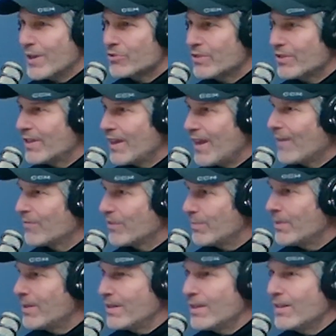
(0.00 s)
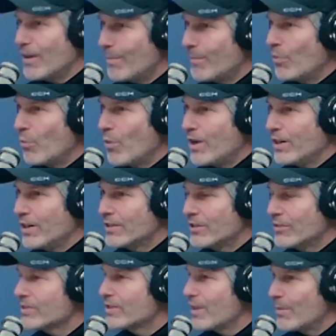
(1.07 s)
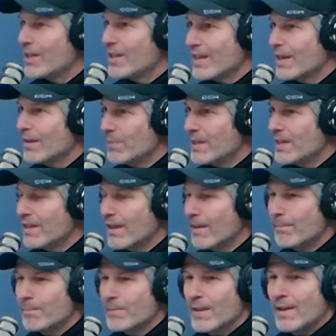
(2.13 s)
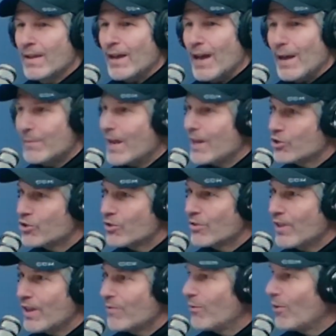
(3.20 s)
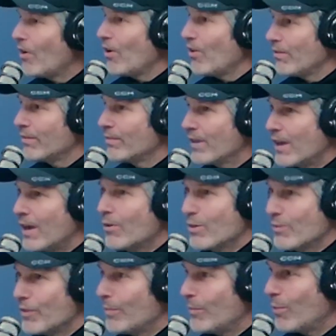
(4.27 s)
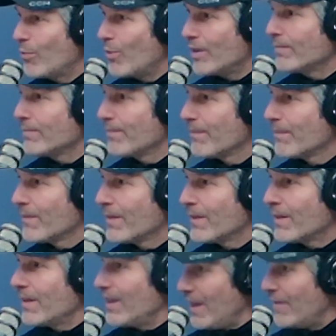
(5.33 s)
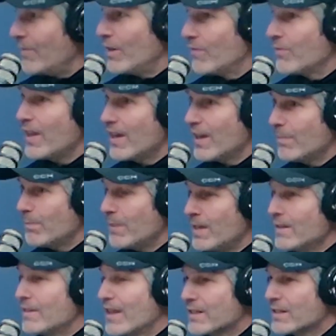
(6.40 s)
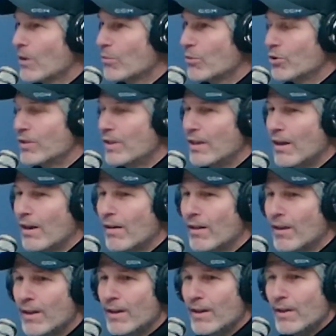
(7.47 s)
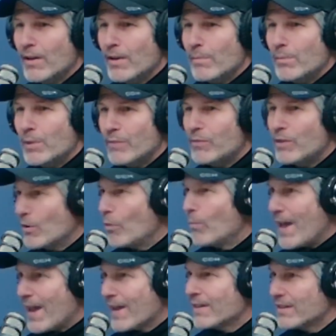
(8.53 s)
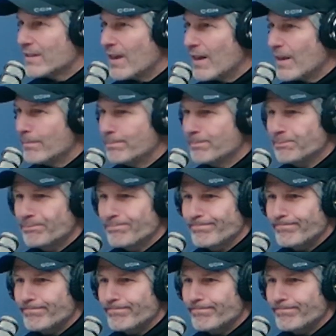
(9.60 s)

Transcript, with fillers: no question. They have to be the number one until somebody can beat them. I'm not sure they fall out of number one, even if they get beat. That's how good they are. But if you go back in time,